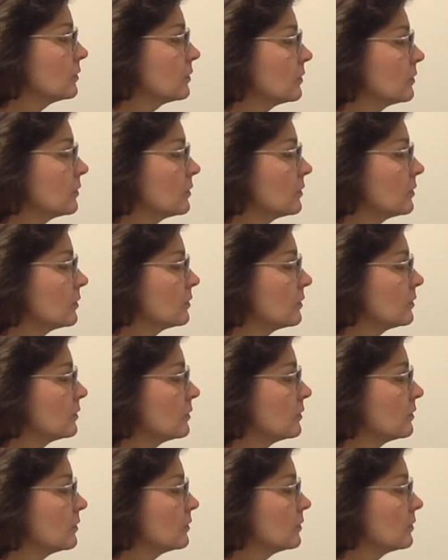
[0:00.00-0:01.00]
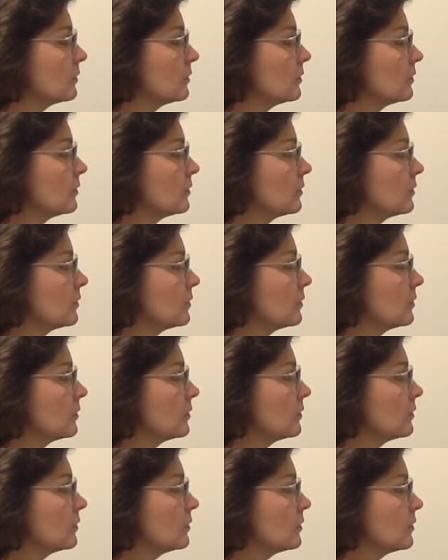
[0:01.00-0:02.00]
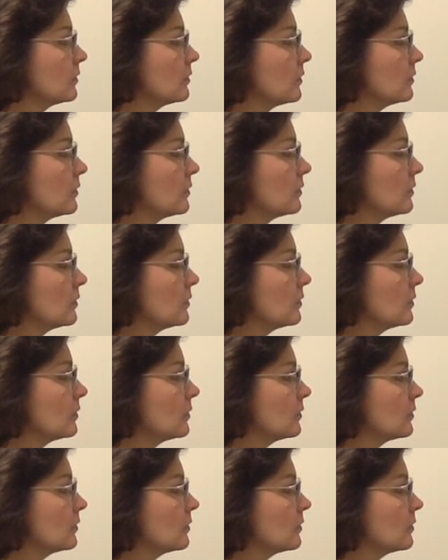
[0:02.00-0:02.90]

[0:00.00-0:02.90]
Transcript: The person shown says nothing.